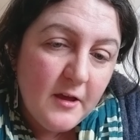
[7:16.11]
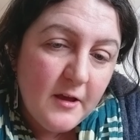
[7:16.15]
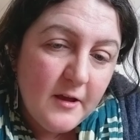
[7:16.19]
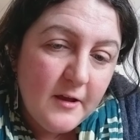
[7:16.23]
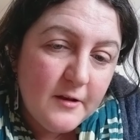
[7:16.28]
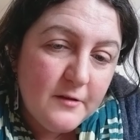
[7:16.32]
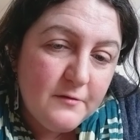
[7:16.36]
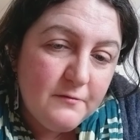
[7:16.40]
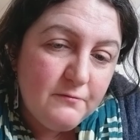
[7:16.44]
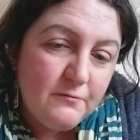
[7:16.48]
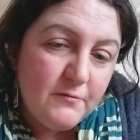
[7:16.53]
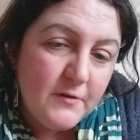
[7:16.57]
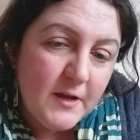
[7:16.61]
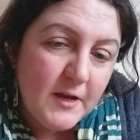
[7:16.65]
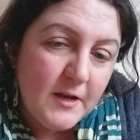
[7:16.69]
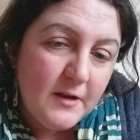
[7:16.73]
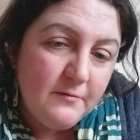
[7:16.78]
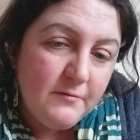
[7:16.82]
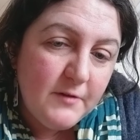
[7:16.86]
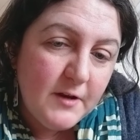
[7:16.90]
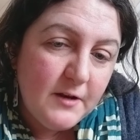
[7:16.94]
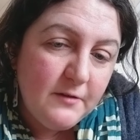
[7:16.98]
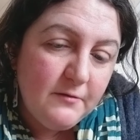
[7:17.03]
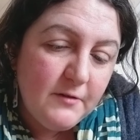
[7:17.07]
It's really,
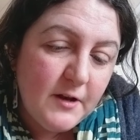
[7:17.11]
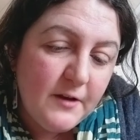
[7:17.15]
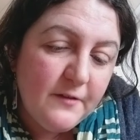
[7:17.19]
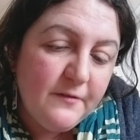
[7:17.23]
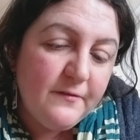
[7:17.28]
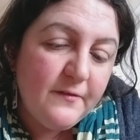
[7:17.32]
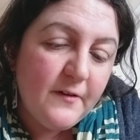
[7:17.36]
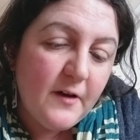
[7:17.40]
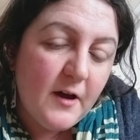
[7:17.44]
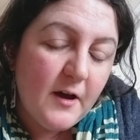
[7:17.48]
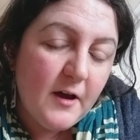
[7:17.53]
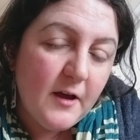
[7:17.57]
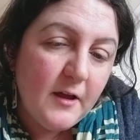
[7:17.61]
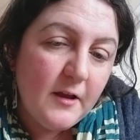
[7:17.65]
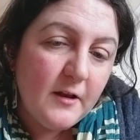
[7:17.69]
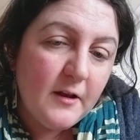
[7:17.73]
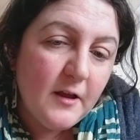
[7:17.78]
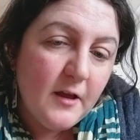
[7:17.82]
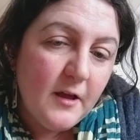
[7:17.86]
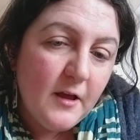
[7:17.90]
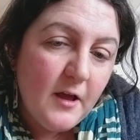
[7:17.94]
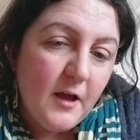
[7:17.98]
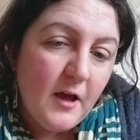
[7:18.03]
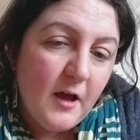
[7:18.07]
really, really fine.
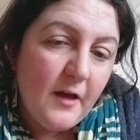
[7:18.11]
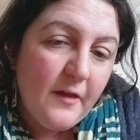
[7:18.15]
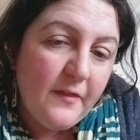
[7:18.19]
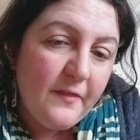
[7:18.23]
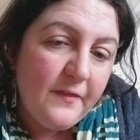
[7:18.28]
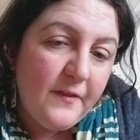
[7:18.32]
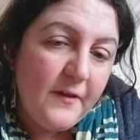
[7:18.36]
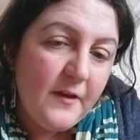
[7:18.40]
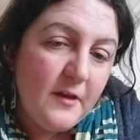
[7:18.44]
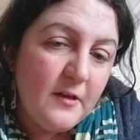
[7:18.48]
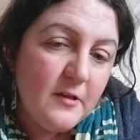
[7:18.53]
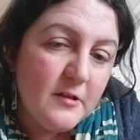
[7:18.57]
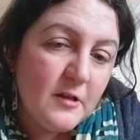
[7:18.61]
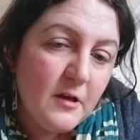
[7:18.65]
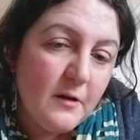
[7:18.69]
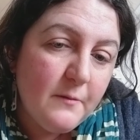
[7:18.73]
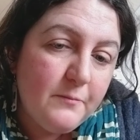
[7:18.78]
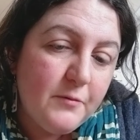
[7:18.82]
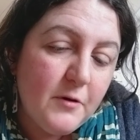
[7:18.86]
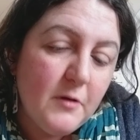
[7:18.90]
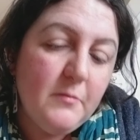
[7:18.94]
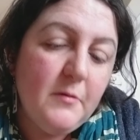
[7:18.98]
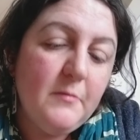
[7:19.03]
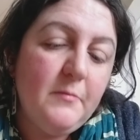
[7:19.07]
And these are
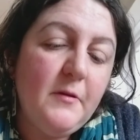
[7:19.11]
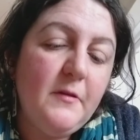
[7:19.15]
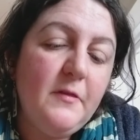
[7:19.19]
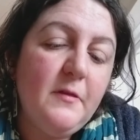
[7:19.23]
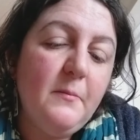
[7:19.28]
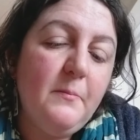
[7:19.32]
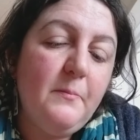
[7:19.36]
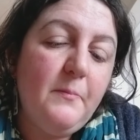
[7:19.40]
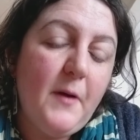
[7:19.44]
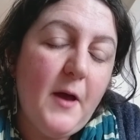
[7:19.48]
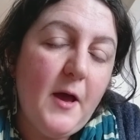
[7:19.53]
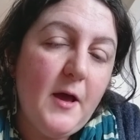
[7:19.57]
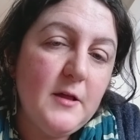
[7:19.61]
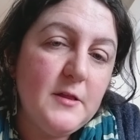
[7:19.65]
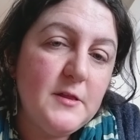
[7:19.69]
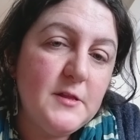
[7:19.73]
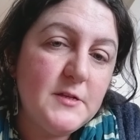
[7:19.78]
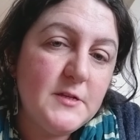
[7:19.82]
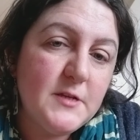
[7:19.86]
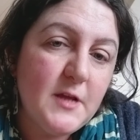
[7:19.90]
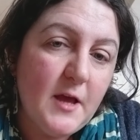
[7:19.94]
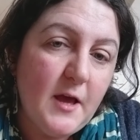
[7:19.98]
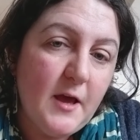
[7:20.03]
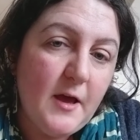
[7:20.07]
probably the
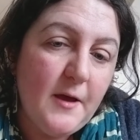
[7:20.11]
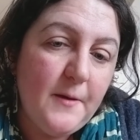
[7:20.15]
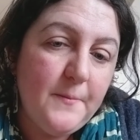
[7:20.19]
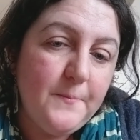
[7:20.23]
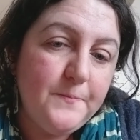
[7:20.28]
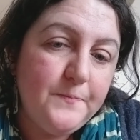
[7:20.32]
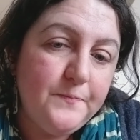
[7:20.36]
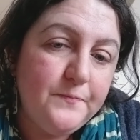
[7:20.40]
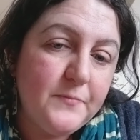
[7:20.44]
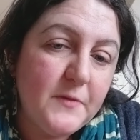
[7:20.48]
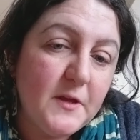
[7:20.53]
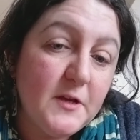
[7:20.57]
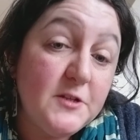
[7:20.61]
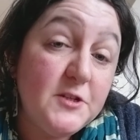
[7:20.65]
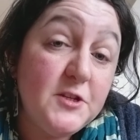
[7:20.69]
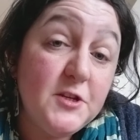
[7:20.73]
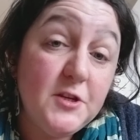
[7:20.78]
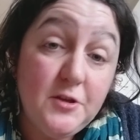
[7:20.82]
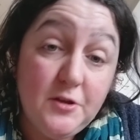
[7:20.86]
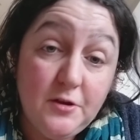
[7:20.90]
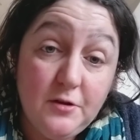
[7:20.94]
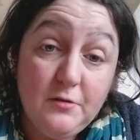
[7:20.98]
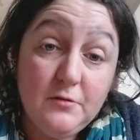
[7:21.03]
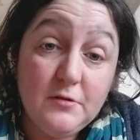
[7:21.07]
best to
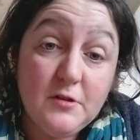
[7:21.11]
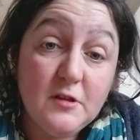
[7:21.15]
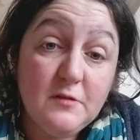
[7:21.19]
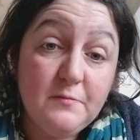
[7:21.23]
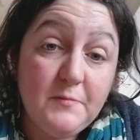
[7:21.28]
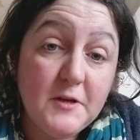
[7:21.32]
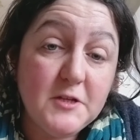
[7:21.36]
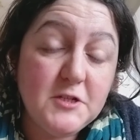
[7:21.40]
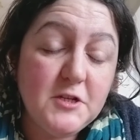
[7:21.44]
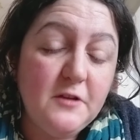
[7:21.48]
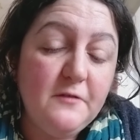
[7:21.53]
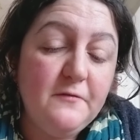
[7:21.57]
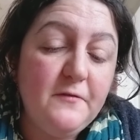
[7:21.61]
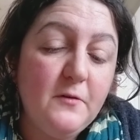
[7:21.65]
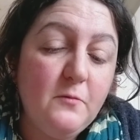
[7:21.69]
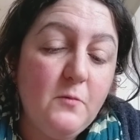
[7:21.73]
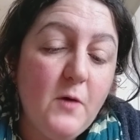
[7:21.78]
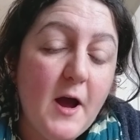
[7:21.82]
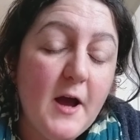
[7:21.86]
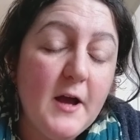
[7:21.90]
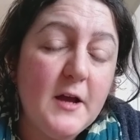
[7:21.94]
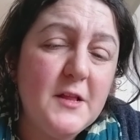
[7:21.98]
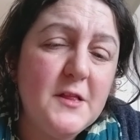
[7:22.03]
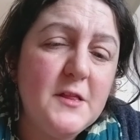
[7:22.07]
use, especially for
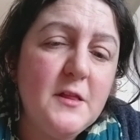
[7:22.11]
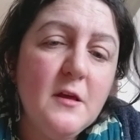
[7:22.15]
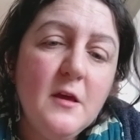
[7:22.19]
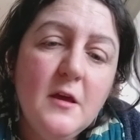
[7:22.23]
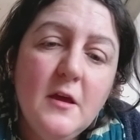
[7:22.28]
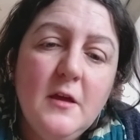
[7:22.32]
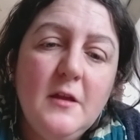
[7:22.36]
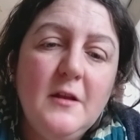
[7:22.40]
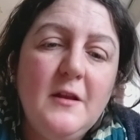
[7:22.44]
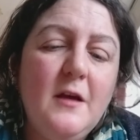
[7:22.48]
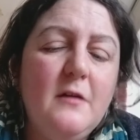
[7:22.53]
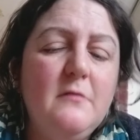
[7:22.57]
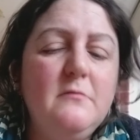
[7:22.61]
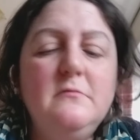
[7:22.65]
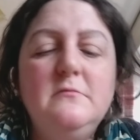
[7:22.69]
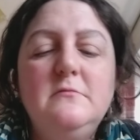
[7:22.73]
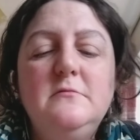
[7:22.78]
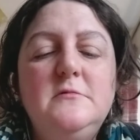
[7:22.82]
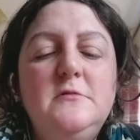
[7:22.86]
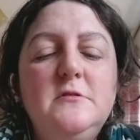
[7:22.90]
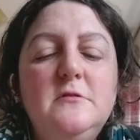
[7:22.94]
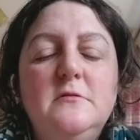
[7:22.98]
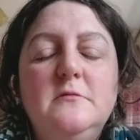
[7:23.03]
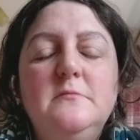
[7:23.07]
wax. Now,
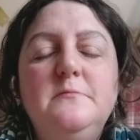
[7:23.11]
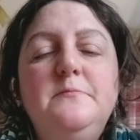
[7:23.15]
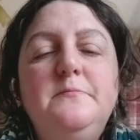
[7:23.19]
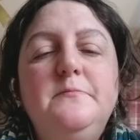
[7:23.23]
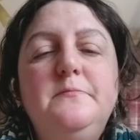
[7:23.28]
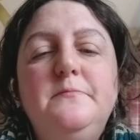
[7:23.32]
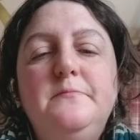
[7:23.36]
don't